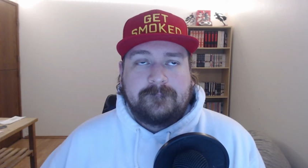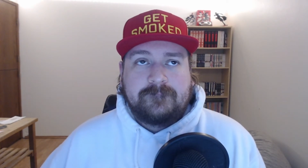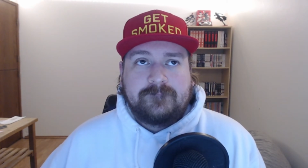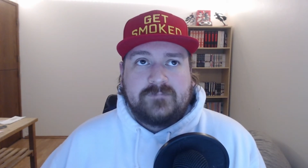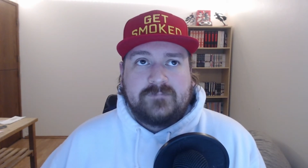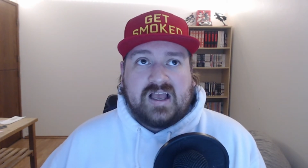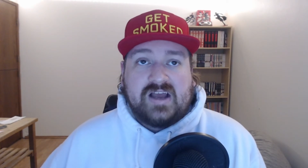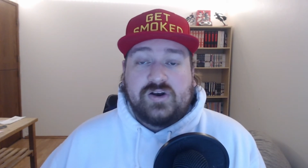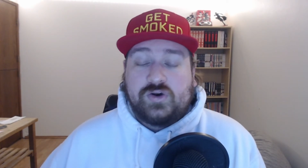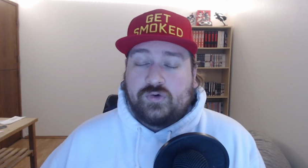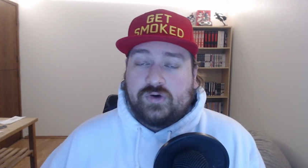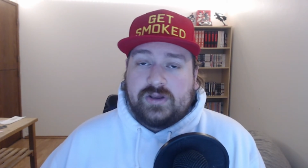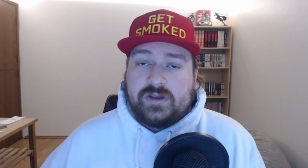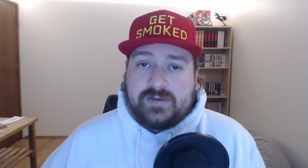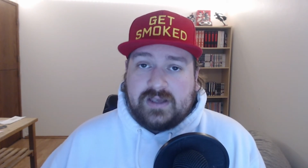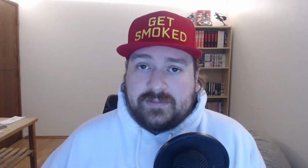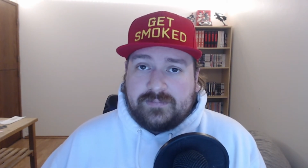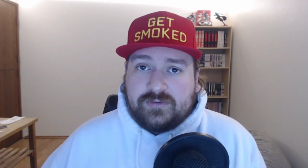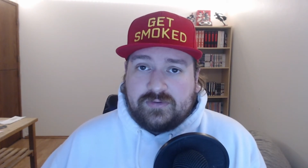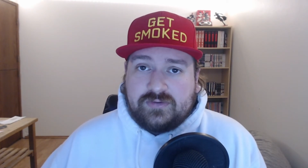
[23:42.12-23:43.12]
annoy
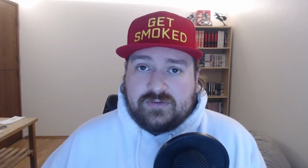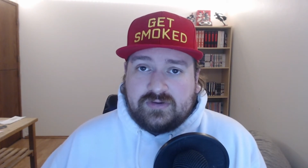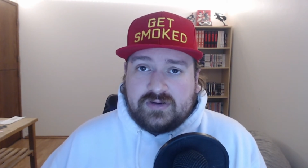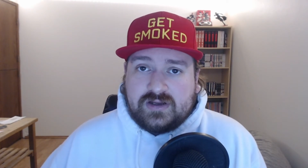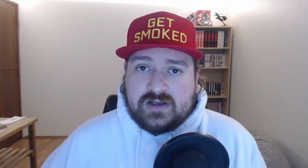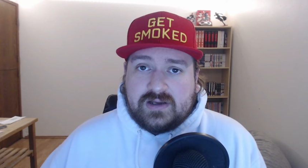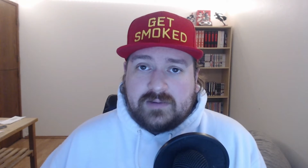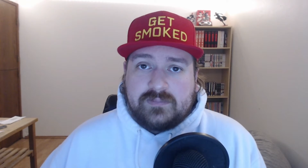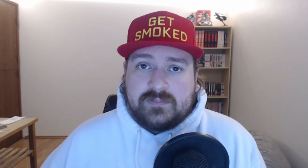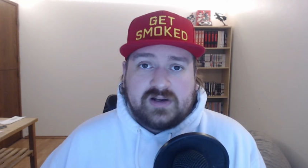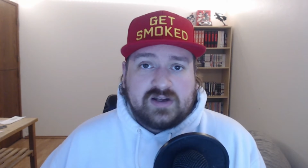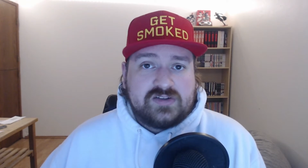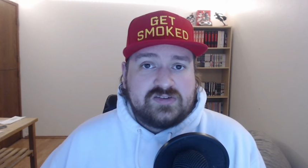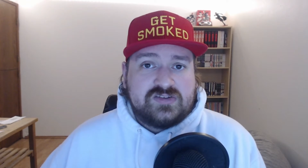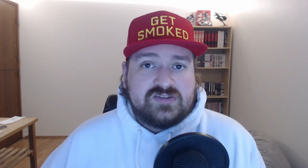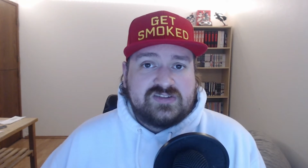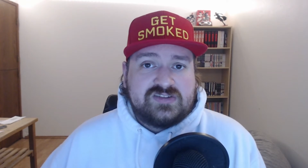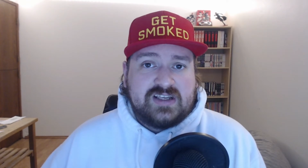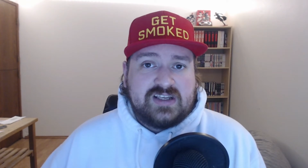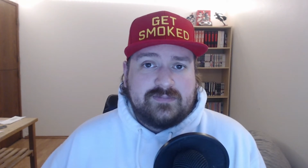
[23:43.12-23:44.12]
people, but
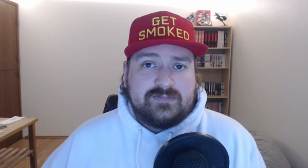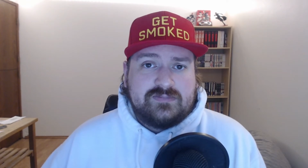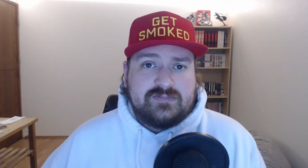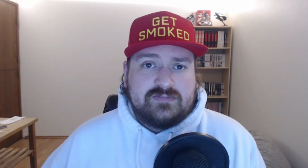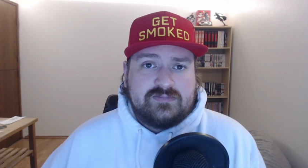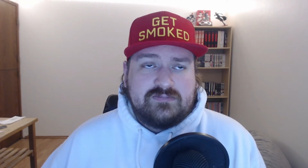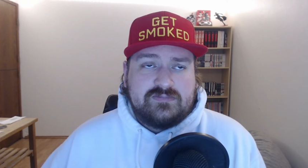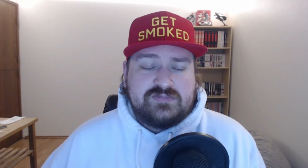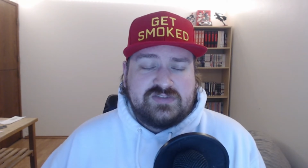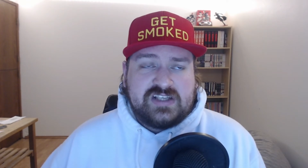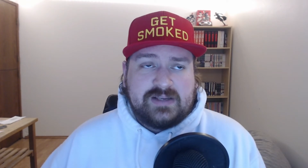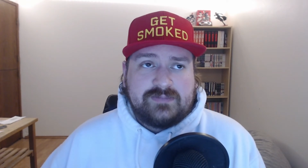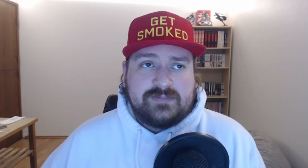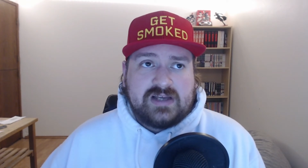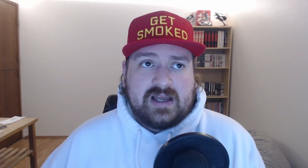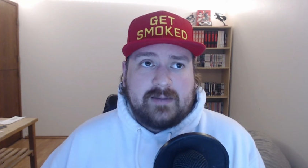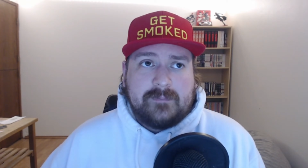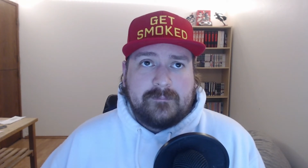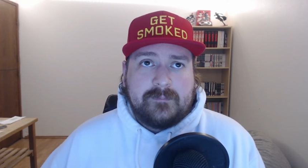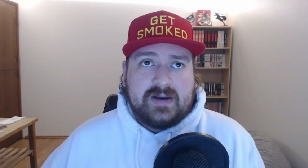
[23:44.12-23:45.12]
also same
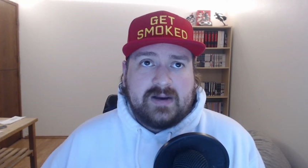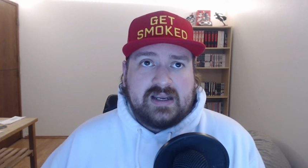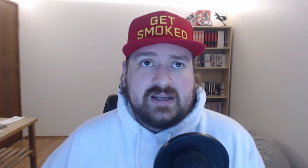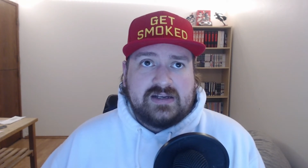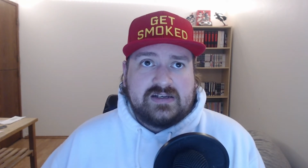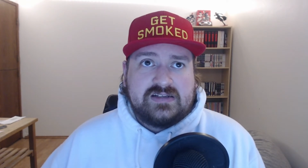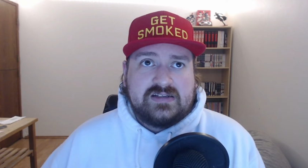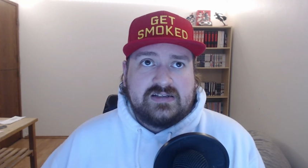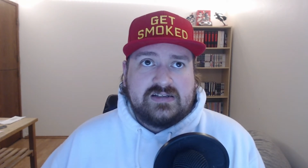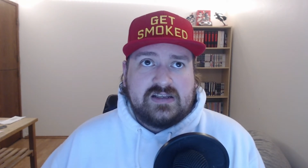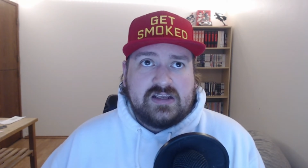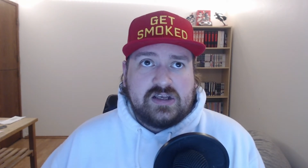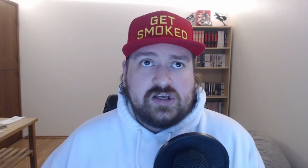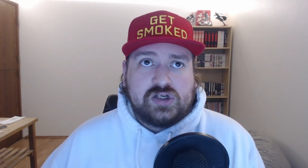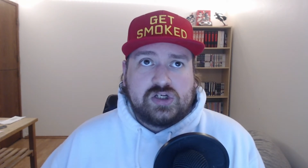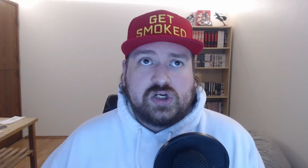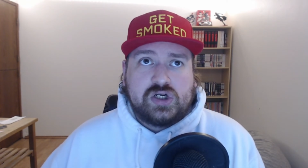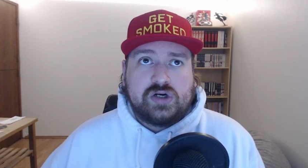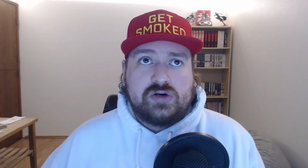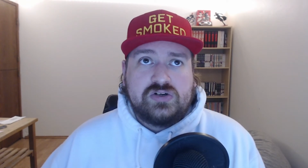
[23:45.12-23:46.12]
time might
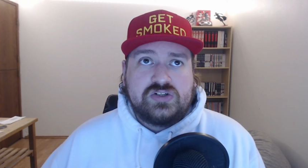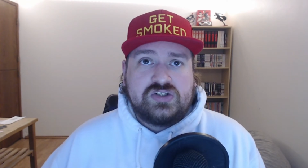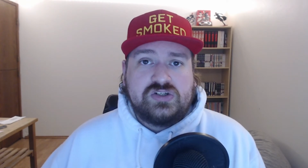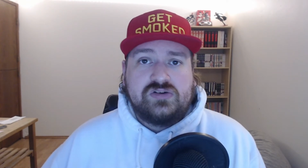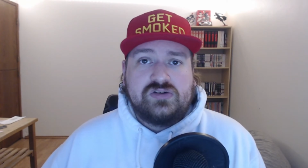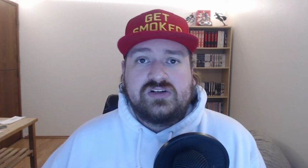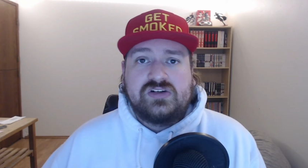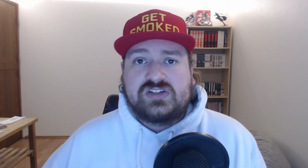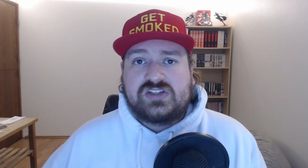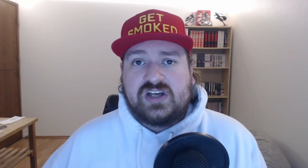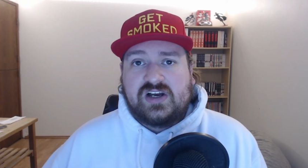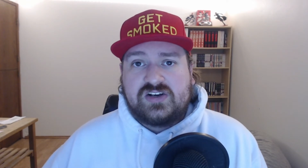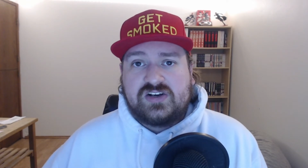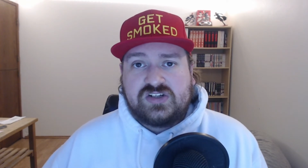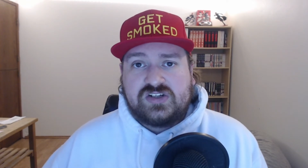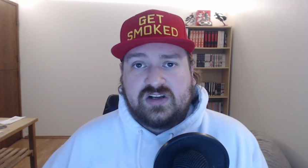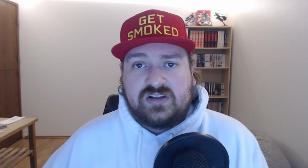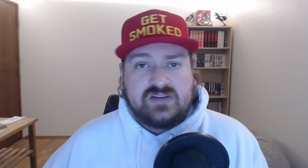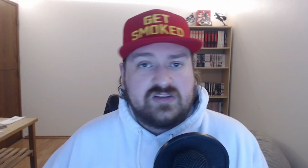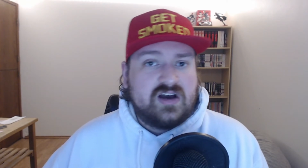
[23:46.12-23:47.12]
encourage new
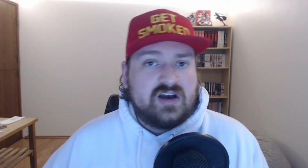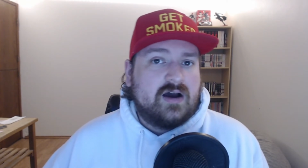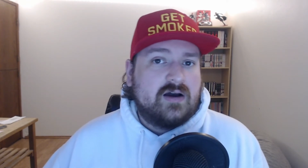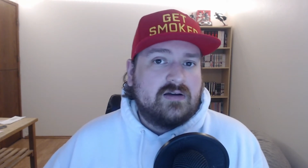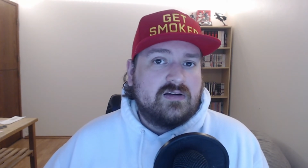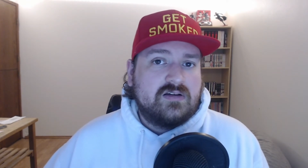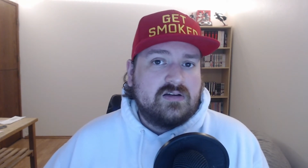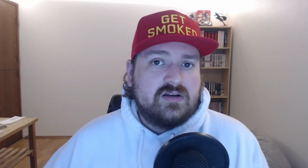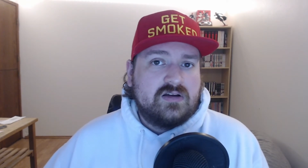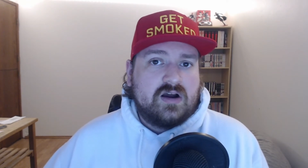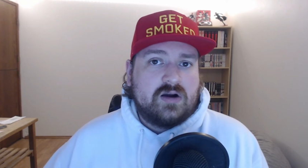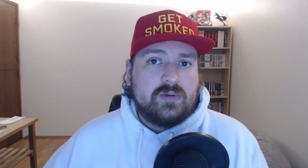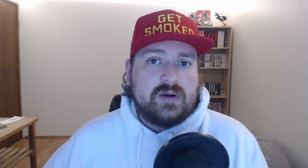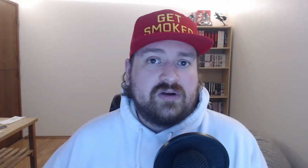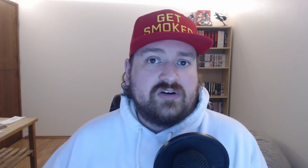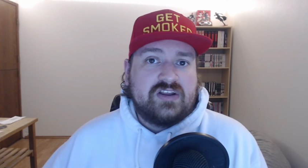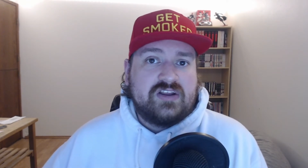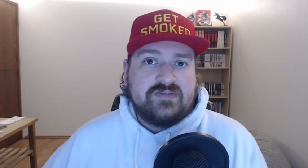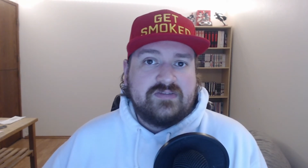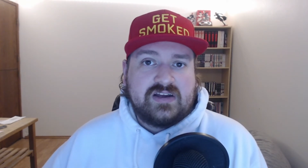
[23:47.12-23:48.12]
discussion and thought
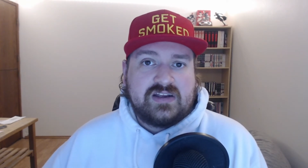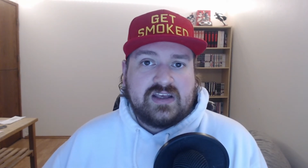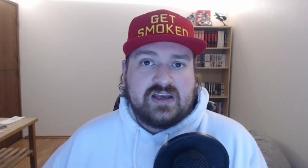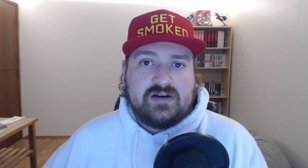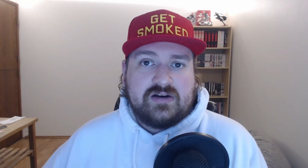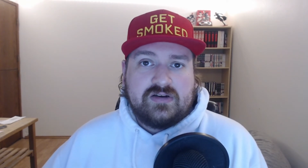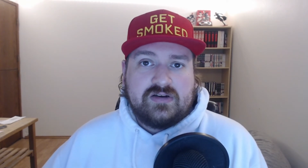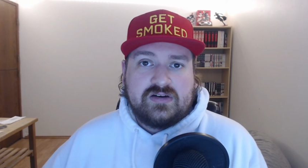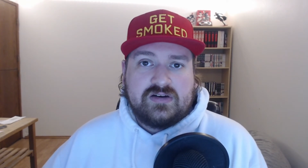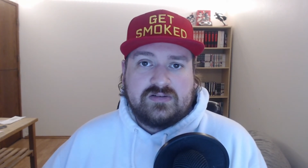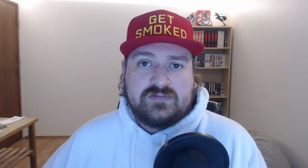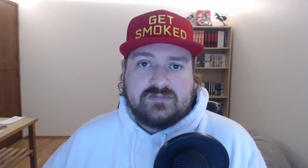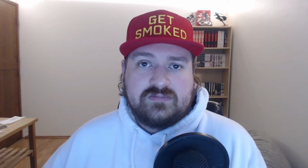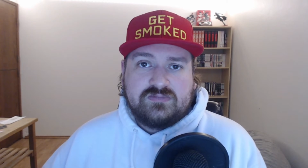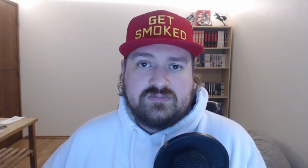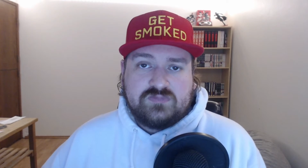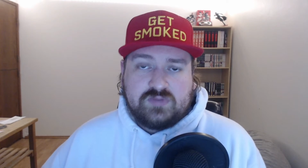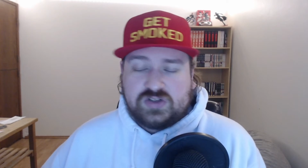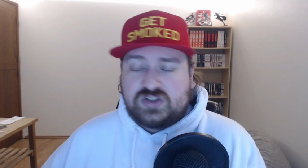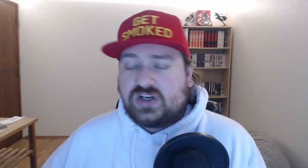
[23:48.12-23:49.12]
around Evangelion,
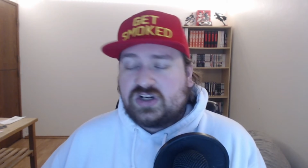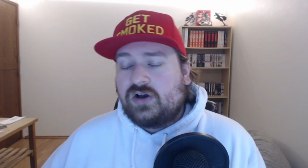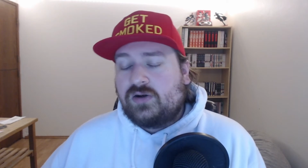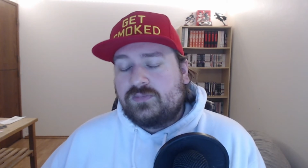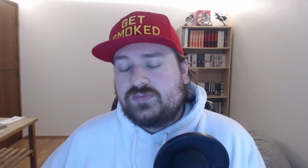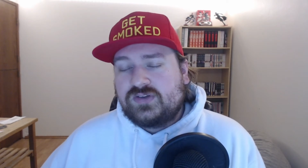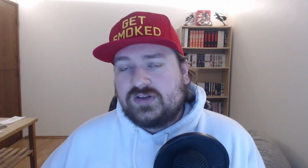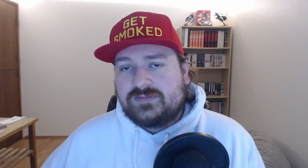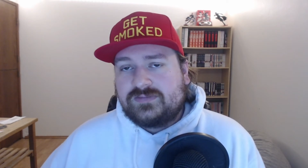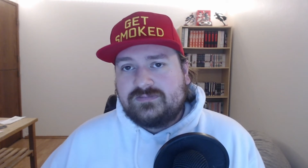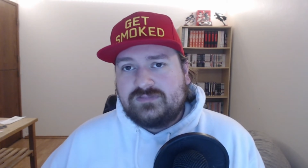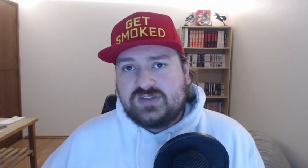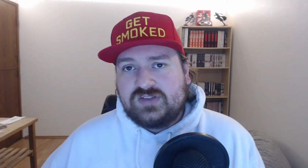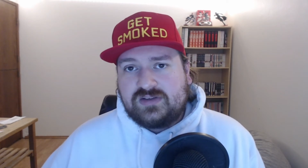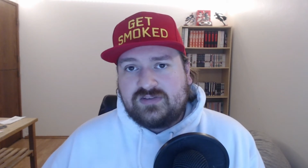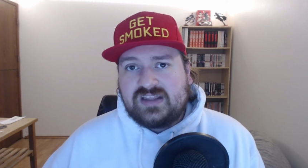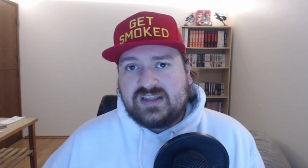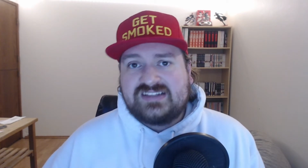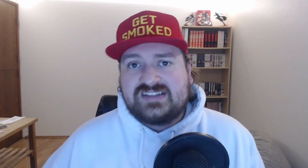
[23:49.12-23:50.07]
which I hope so. So that's